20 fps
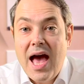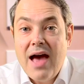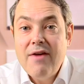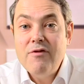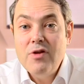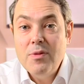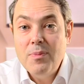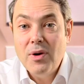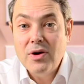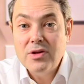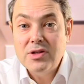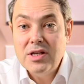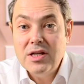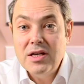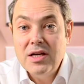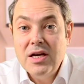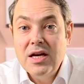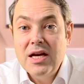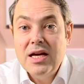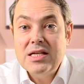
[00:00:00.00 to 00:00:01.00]
everybody
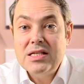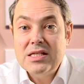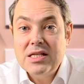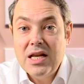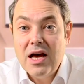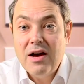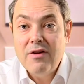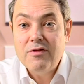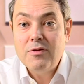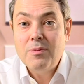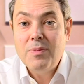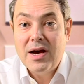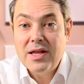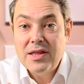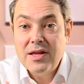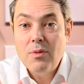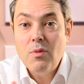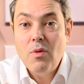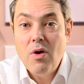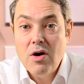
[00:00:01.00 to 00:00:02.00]
is loved by
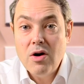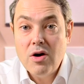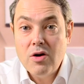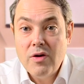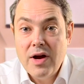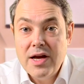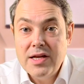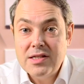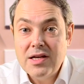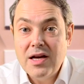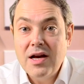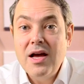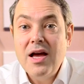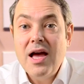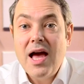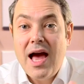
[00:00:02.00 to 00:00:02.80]
their one creator,